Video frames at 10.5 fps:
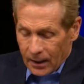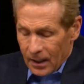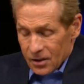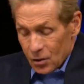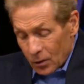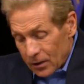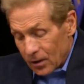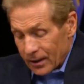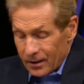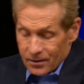So we
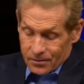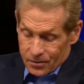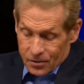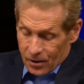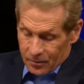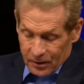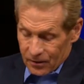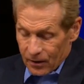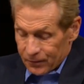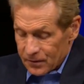look at, you, you talked about
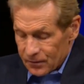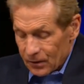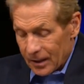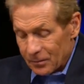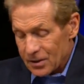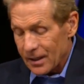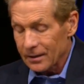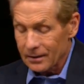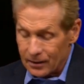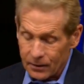the offensive line, but you got
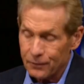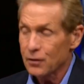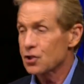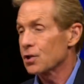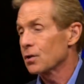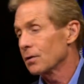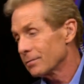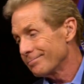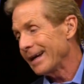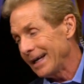Larry Fitzgerald,
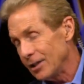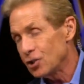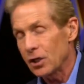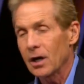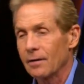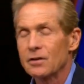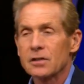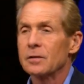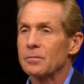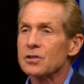aging,
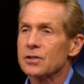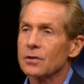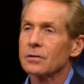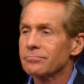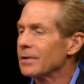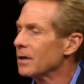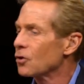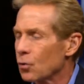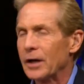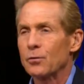obviously, but still a
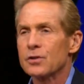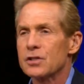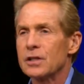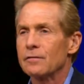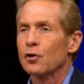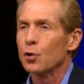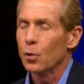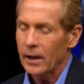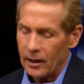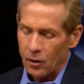great receiver right. who will
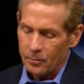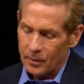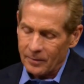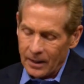help him.